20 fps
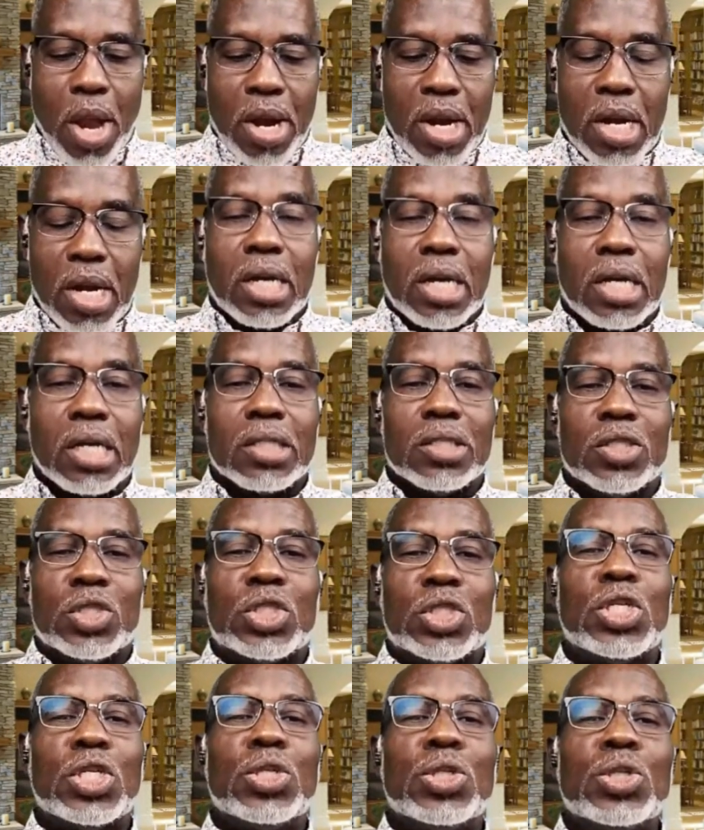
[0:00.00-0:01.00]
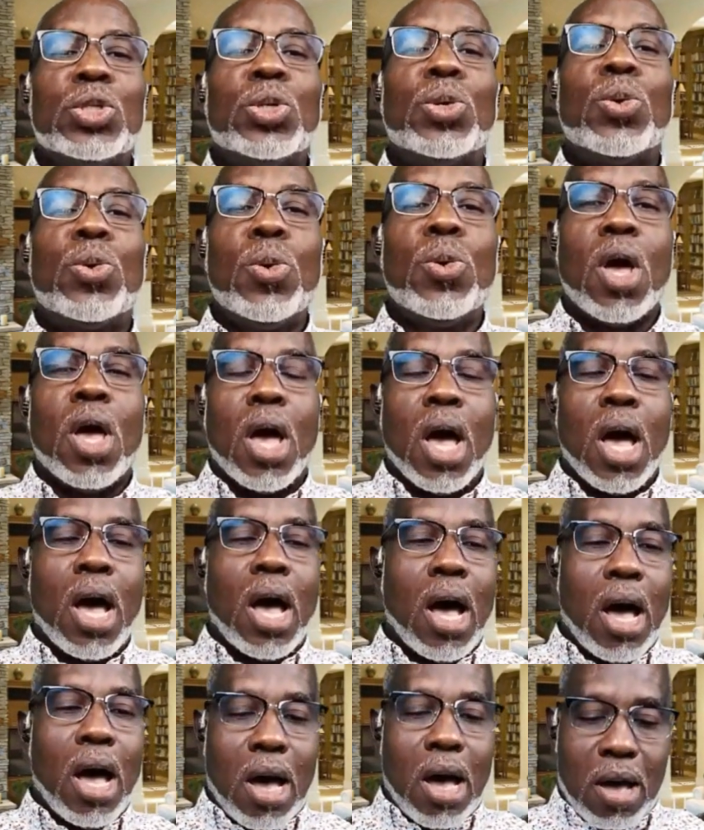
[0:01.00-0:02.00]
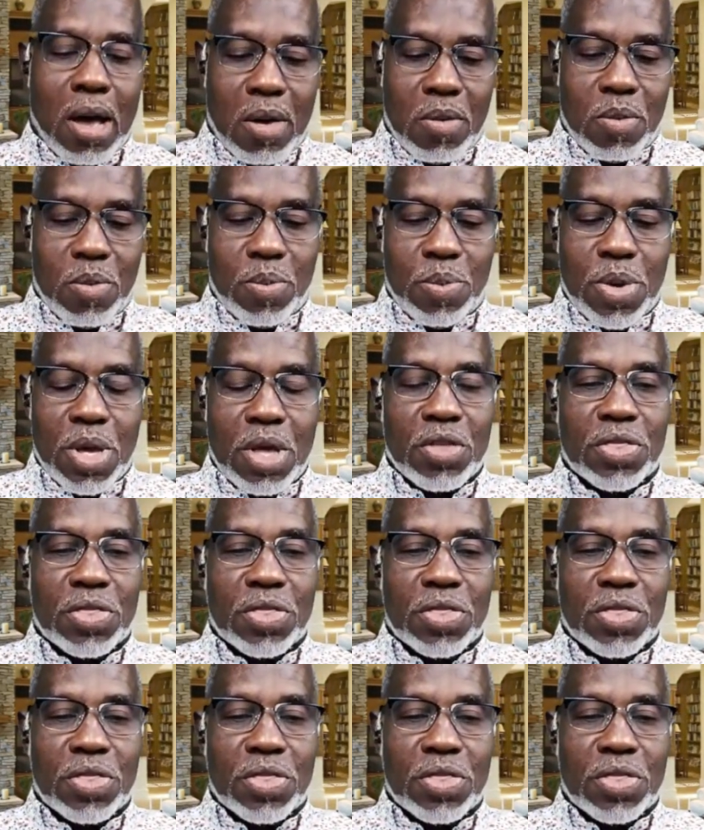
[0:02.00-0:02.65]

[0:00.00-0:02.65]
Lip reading: to continue with